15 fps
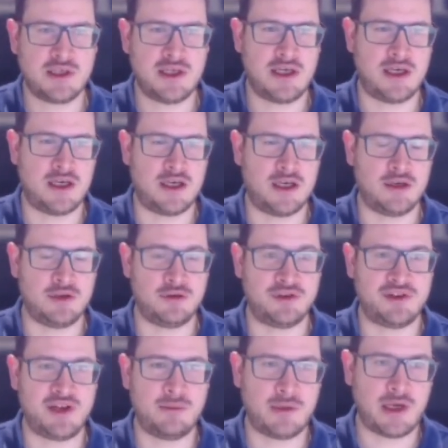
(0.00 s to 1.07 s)
you
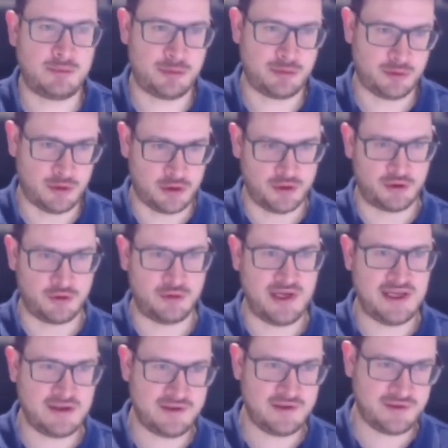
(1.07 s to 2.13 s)
sum up all the
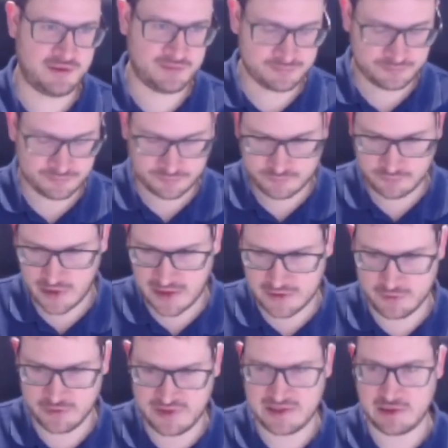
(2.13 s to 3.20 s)
gradients, and you
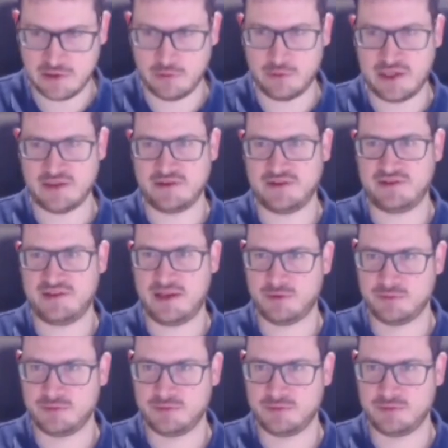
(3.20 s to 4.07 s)
take a gradient step.